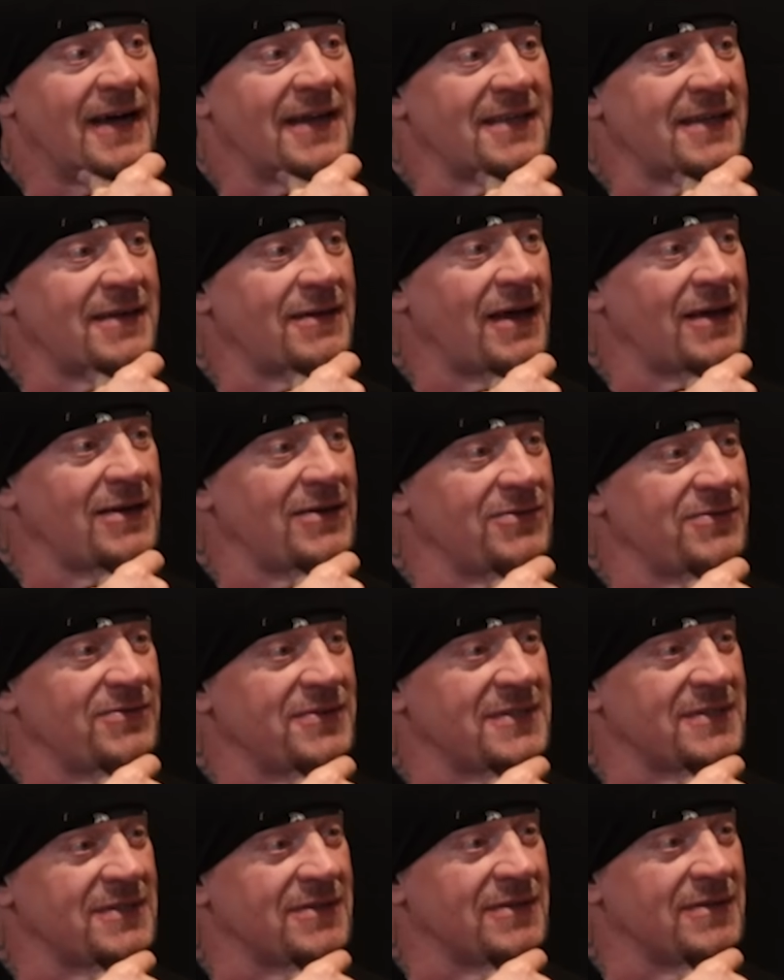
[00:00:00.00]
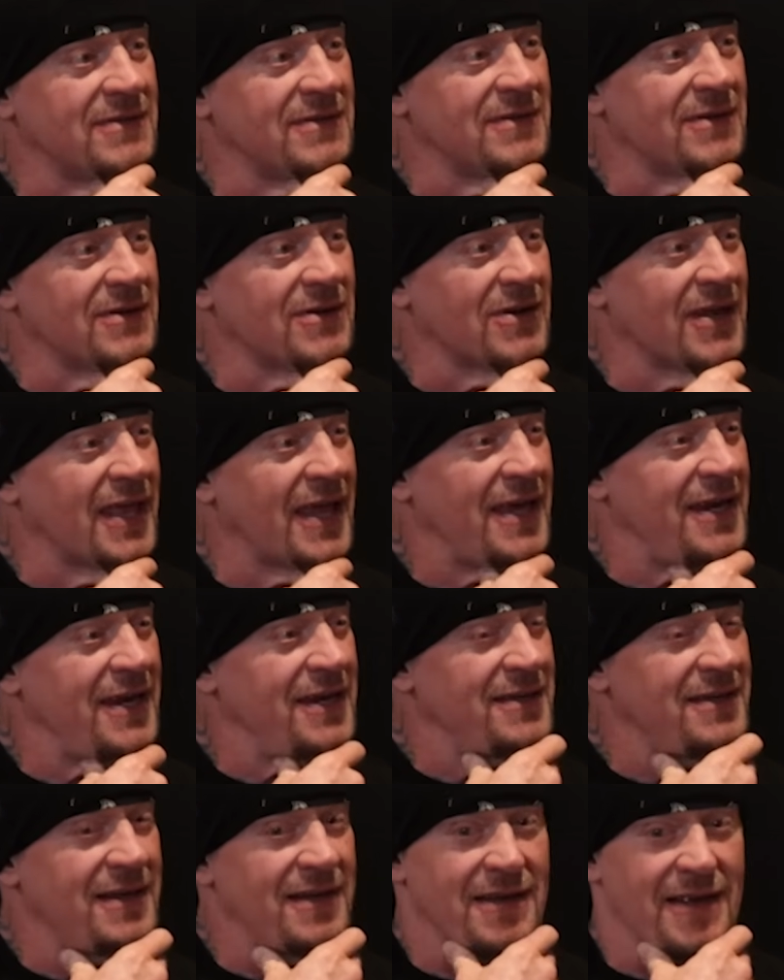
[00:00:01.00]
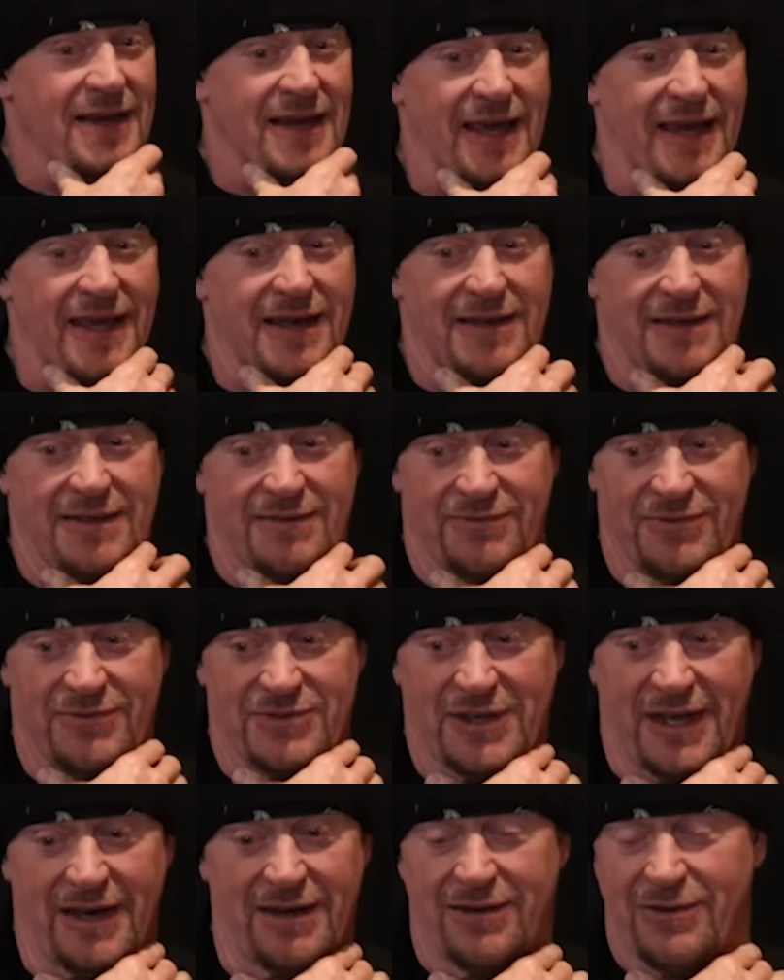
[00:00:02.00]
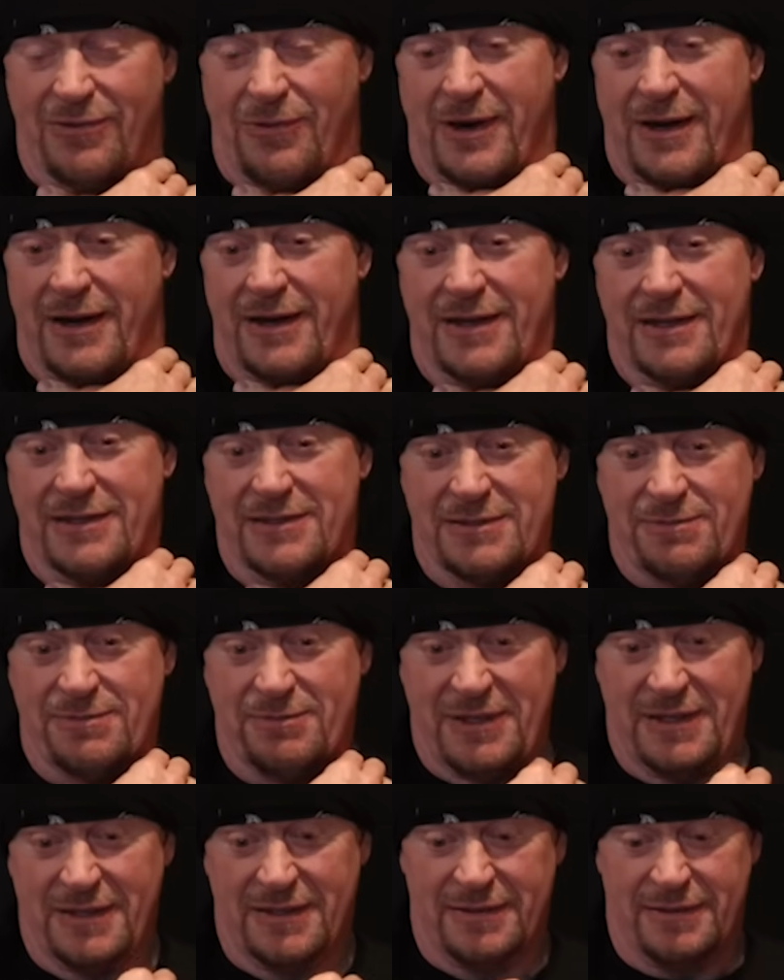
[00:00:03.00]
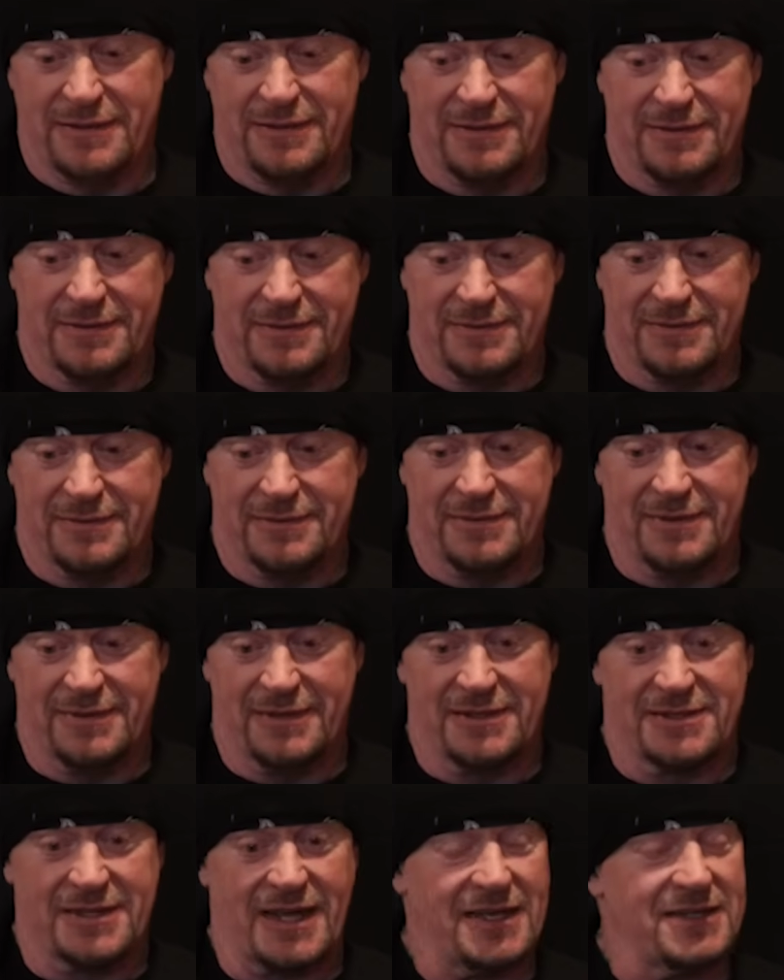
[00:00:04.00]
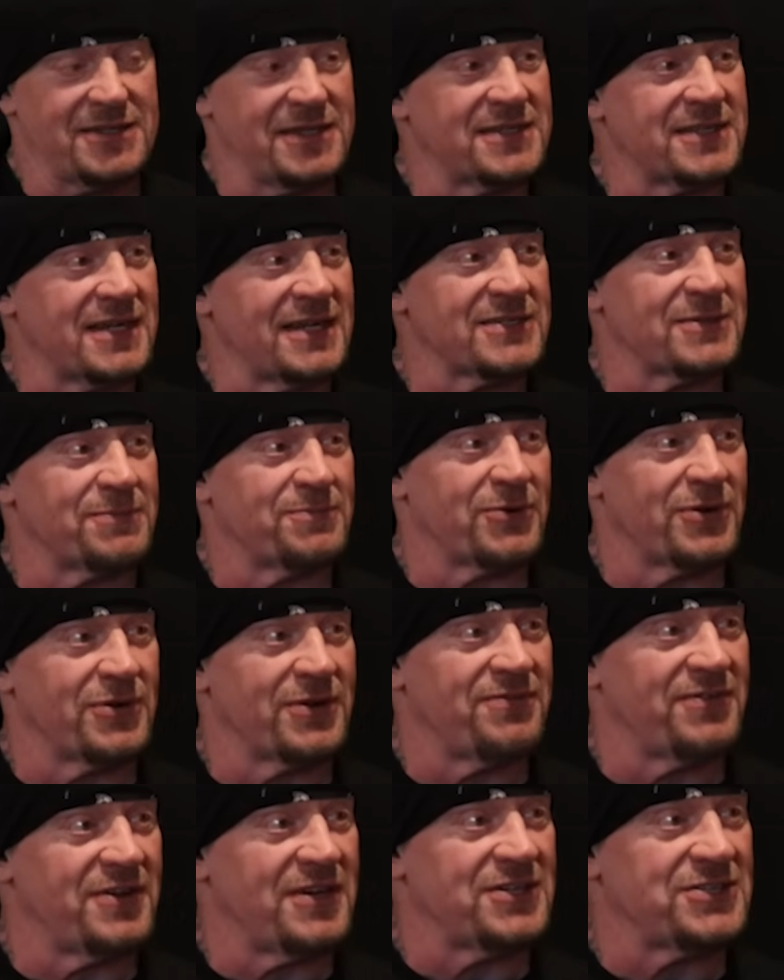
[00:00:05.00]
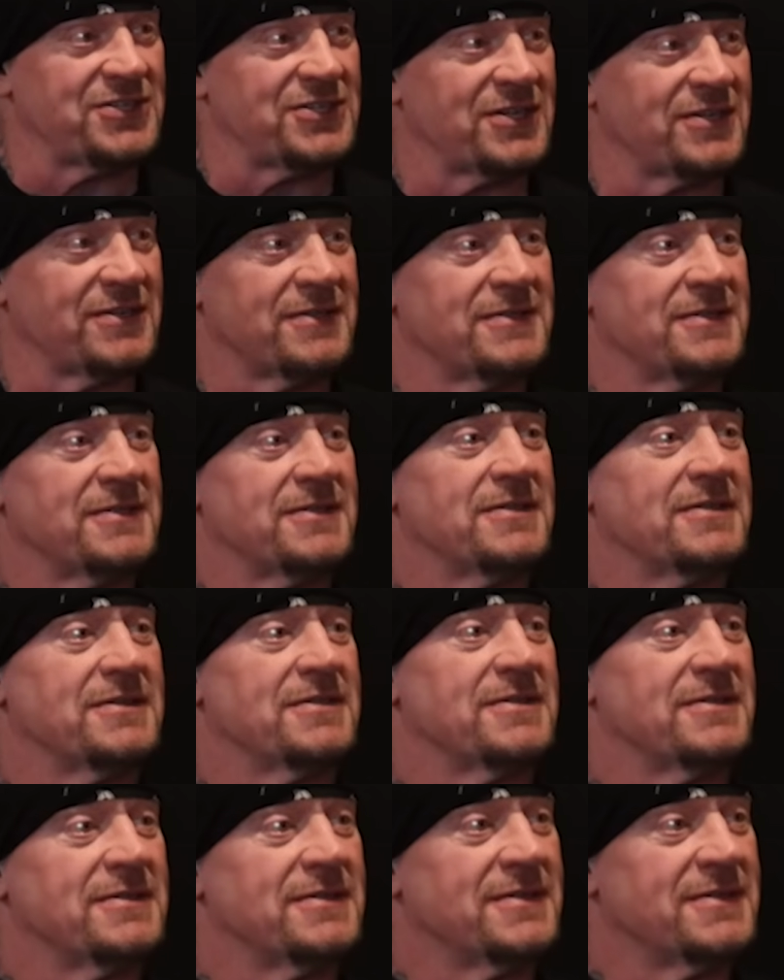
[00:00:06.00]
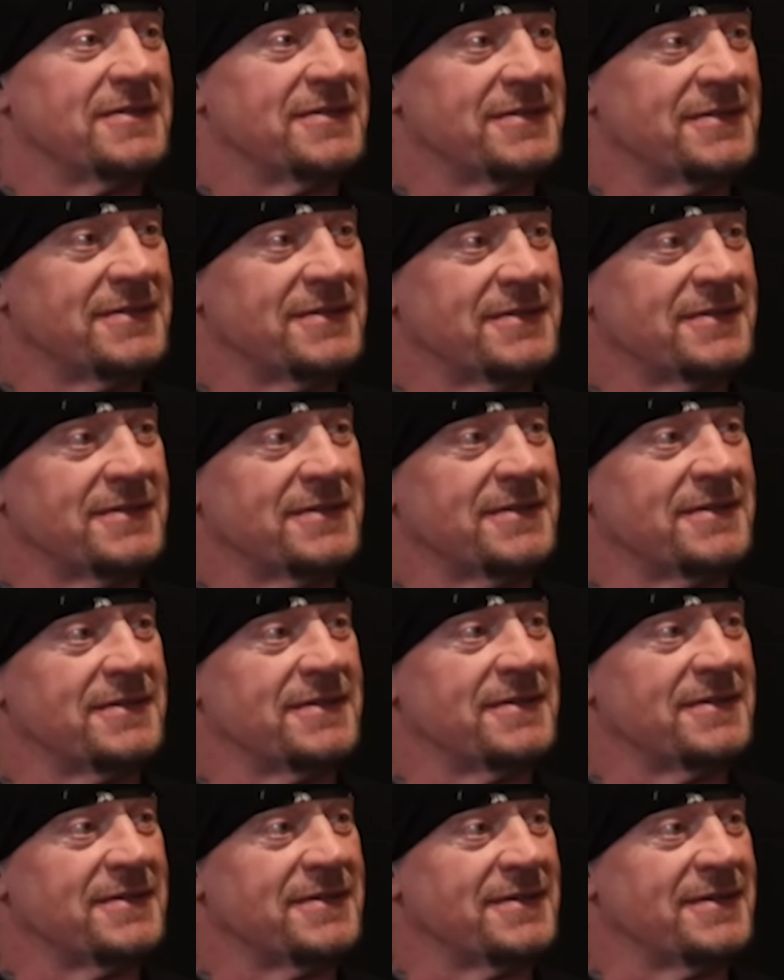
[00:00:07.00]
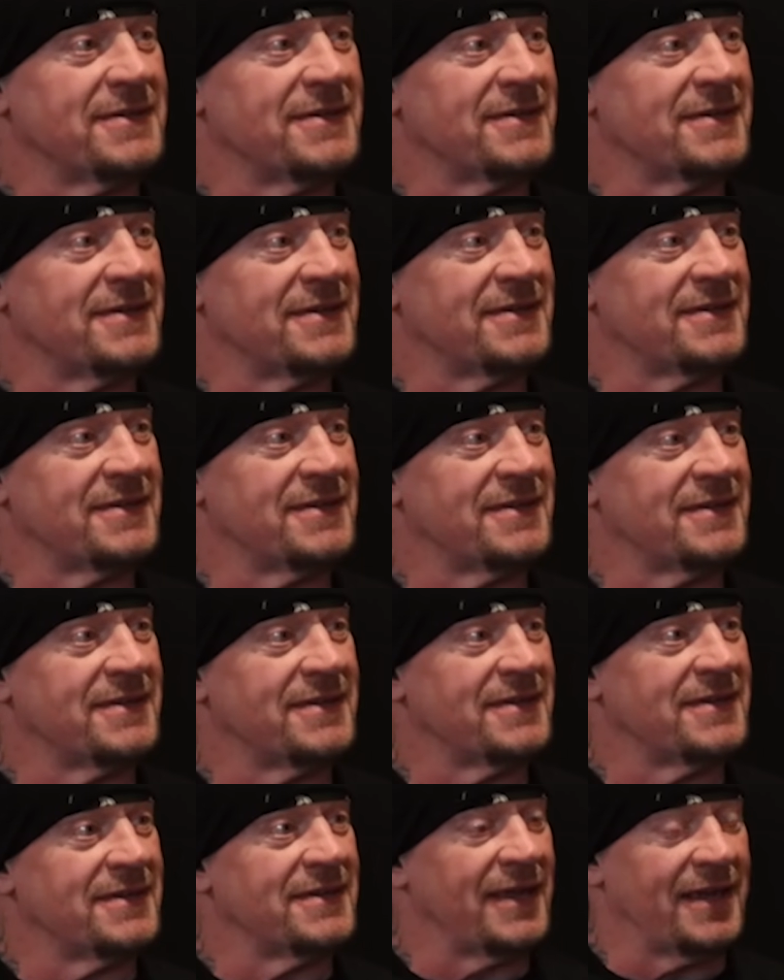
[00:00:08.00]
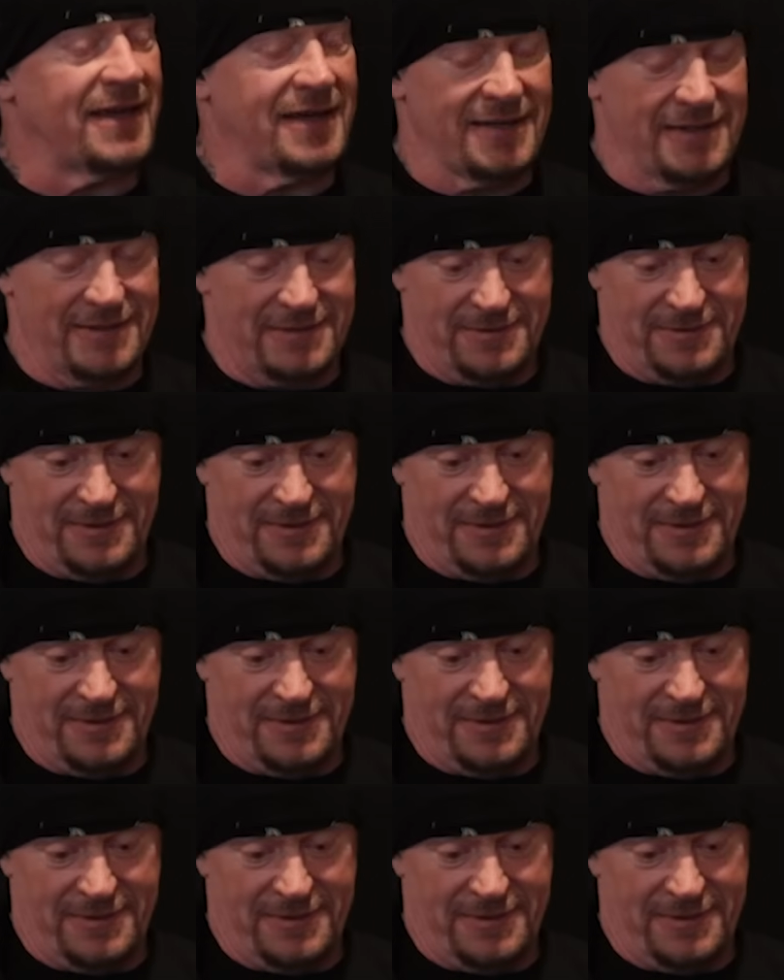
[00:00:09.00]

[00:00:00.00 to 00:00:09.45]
I think I don't know if it's in Atlanta, Atlanta, which I don't know where it is, but it's got it's got some pretty fish. Dang, I didn't know The Rock was a fisherman. Yeah,